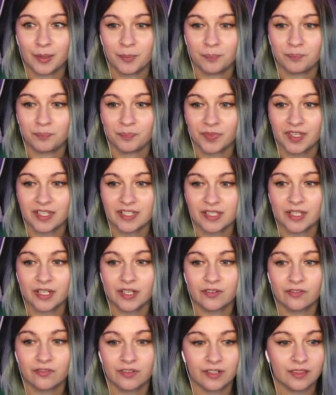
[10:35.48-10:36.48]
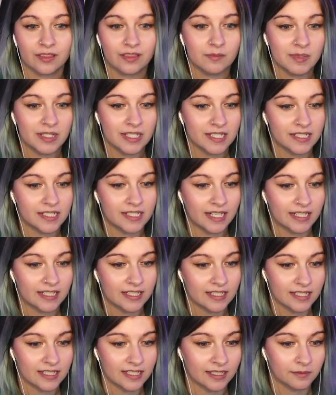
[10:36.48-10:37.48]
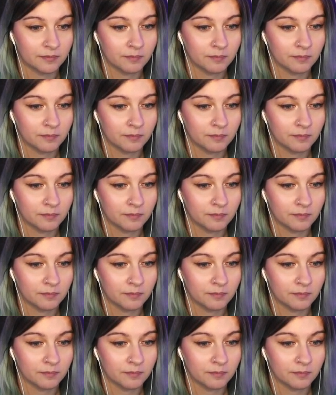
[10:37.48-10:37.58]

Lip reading: He's looking for lemon dandy.